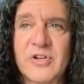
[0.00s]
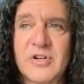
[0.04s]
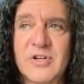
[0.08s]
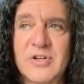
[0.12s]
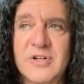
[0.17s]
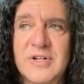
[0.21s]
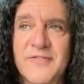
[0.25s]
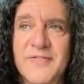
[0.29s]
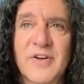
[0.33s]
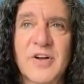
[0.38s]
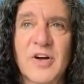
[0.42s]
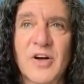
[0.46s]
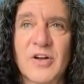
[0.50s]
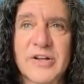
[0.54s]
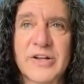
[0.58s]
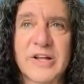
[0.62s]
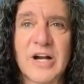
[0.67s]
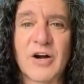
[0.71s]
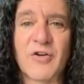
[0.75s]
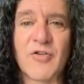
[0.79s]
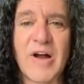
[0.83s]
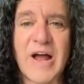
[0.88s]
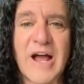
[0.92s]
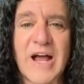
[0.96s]
difficult
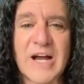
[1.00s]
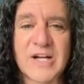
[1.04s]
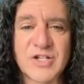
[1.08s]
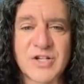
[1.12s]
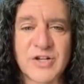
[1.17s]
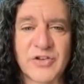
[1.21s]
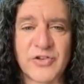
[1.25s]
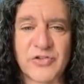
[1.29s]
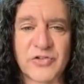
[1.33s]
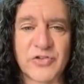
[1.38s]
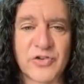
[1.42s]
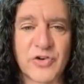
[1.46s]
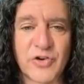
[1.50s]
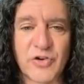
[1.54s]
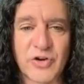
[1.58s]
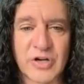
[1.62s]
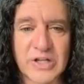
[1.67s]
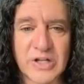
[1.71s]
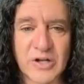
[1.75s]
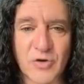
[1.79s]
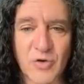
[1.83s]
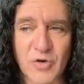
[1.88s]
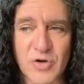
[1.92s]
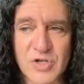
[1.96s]
interactions during
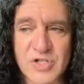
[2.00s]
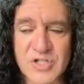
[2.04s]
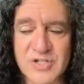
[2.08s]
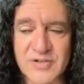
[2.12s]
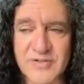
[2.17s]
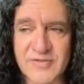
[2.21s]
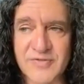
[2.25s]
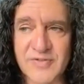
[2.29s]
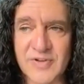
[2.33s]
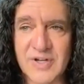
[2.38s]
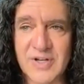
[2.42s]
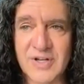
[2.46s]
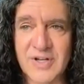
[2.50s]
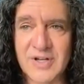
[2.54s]
the course of